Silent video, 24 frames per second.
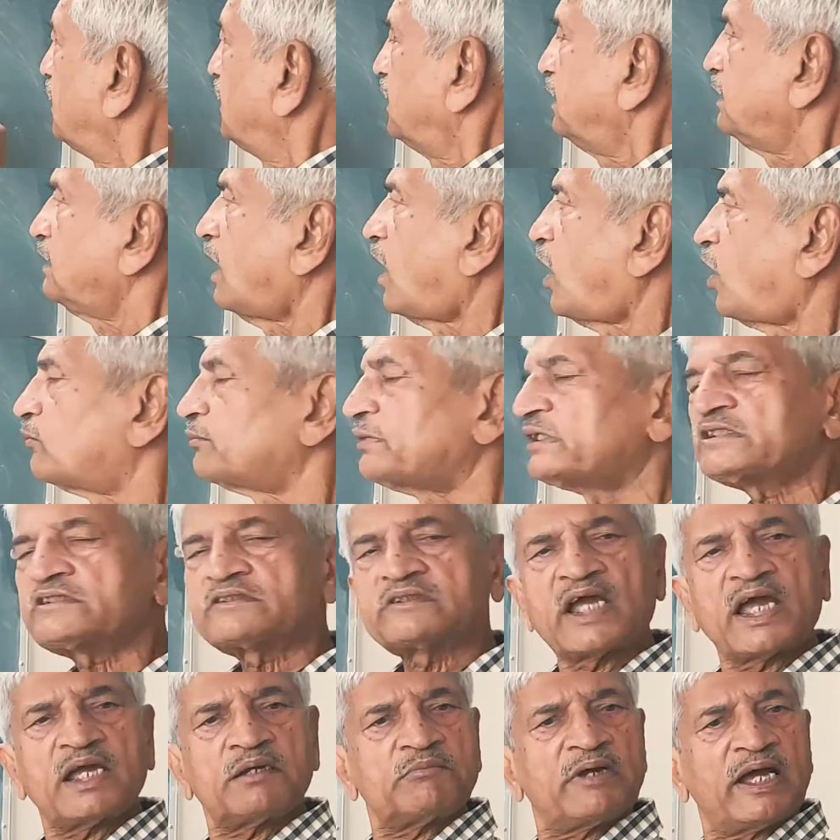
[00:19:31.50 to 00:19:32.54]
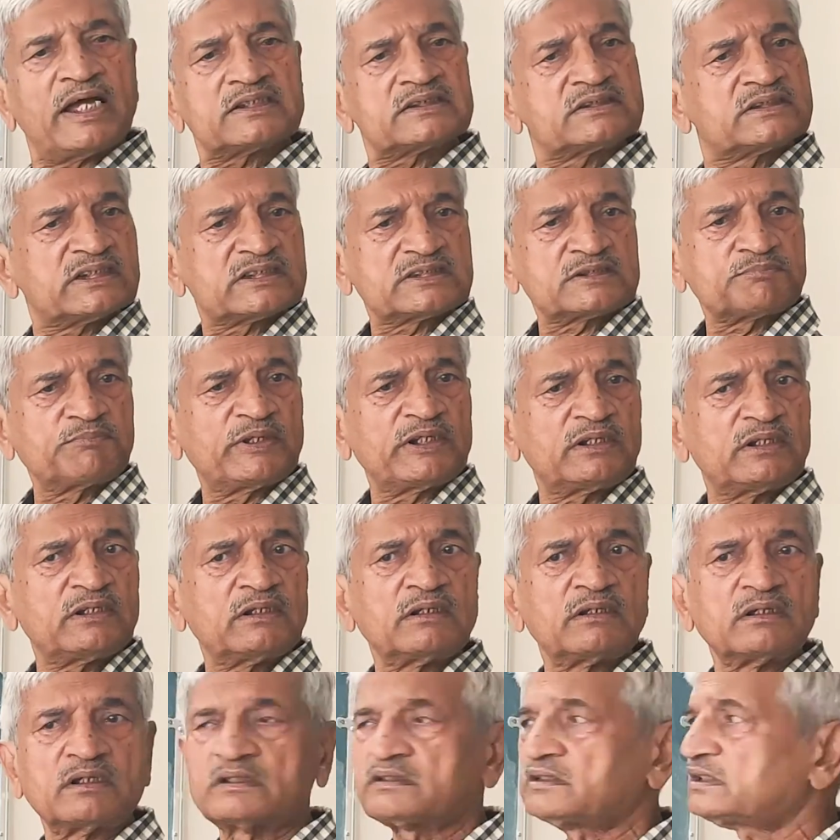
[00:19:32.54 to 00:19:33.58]
In how much time has this
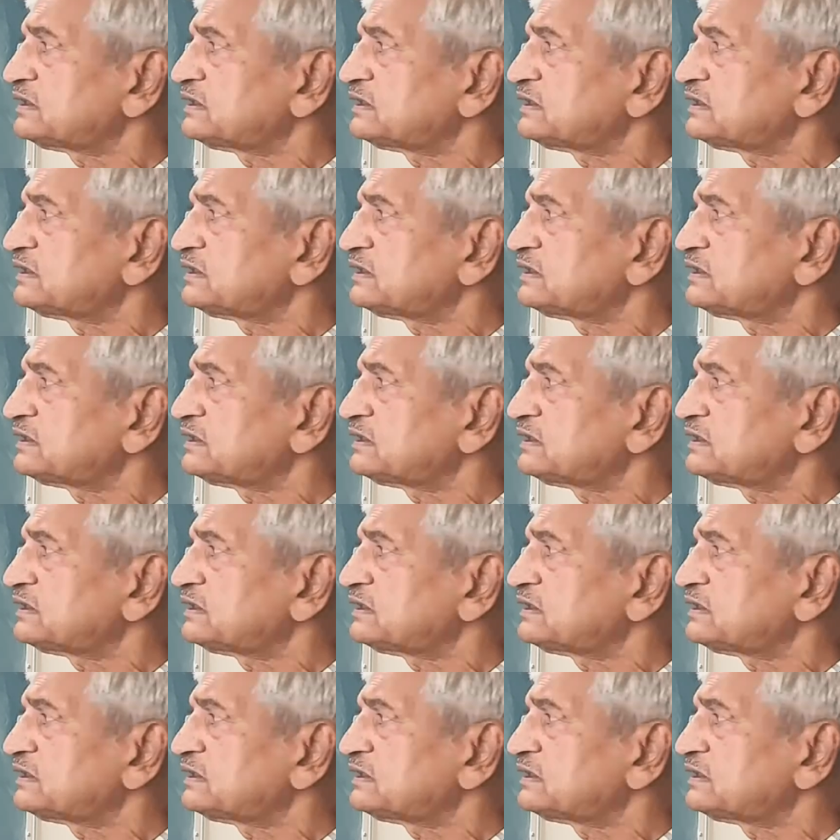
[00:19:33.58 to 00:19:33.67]
been